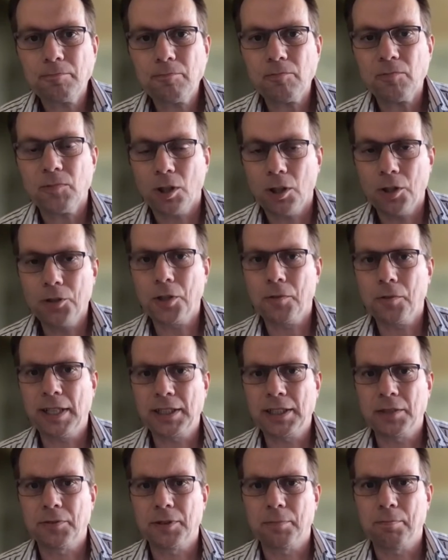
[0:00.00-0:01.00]
on the rest
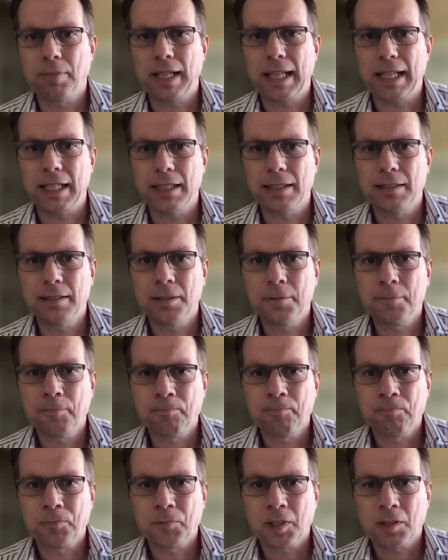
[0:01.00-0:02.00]
of the planet,
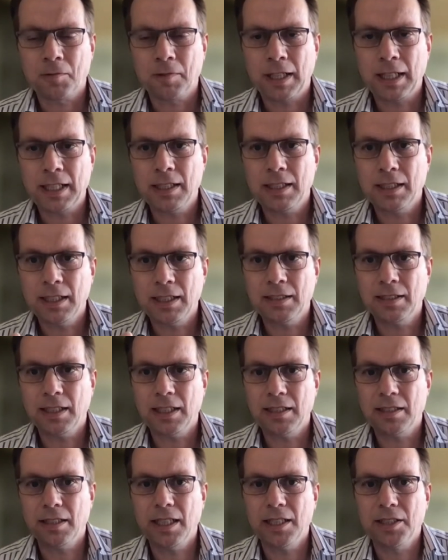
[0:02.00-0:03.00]
right, is,
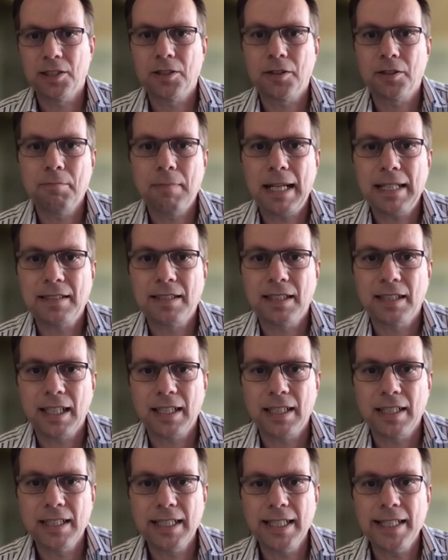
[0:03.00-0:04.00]
is is dramatic
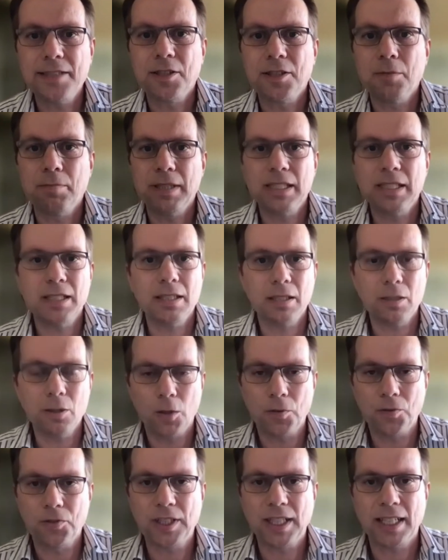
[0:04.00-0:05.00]
and needs to be
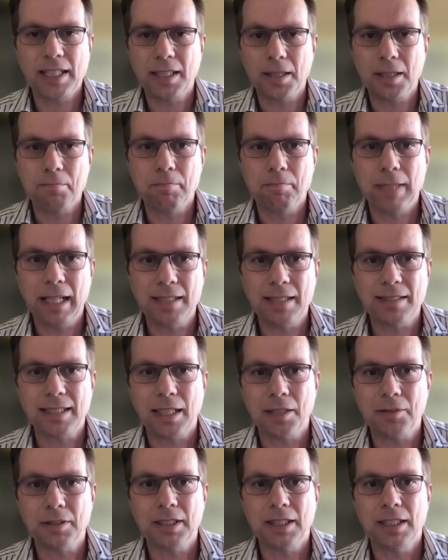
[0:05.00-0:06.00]
offset and balanced
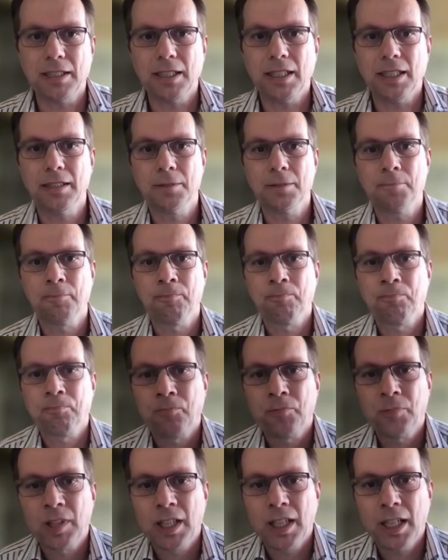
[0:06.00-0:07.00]
out in in
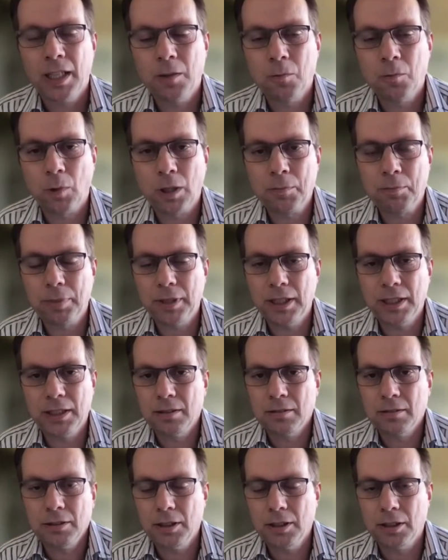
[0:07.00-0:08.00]
in one
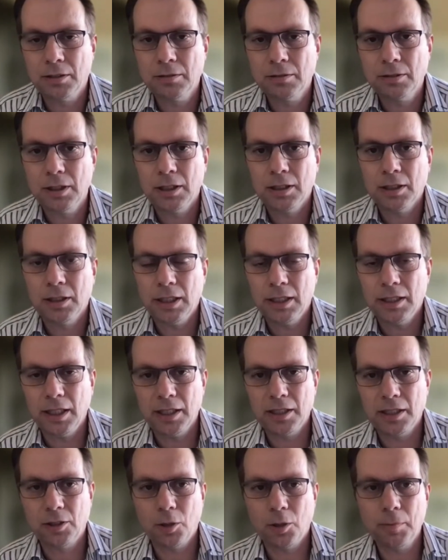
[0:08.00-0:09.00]
in you know uh, in in
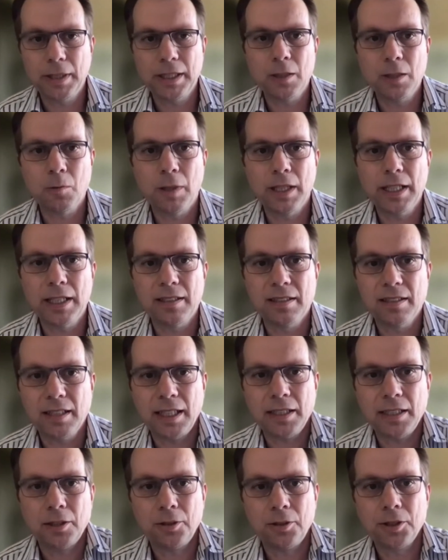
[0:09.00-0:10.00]
so many ways.
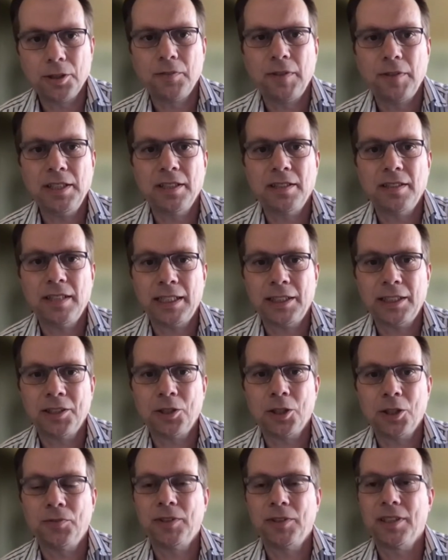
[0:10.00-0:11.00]
And the conservation sector is
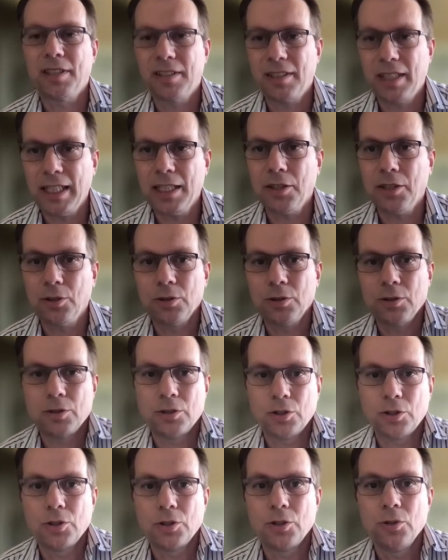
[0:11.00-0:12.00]
often seen to
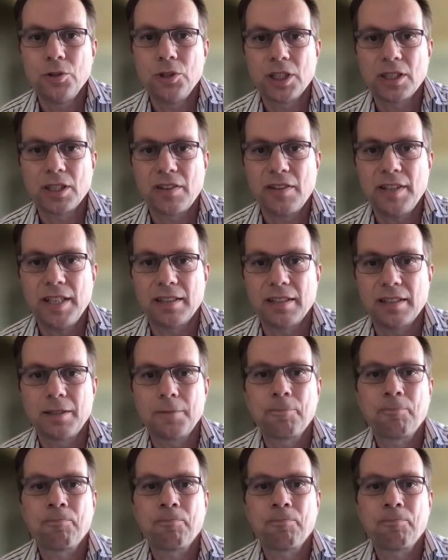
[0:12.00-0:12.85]
to do just this,